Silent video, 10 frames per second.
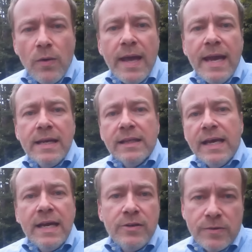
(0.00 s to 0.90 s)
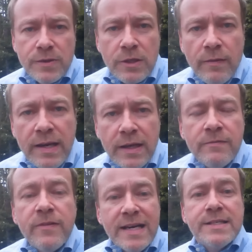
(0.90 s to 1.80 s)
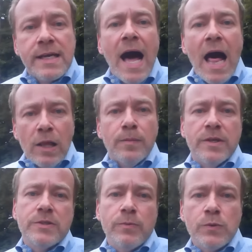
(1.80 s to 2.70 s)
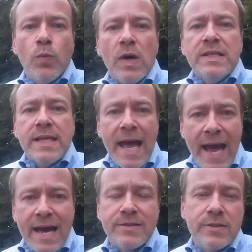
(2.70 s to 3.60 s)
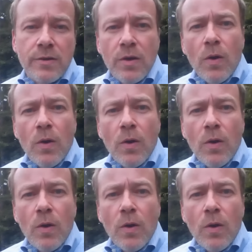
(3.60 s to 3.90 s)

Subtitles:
Ann Landers, the great advice columnist, was once asked,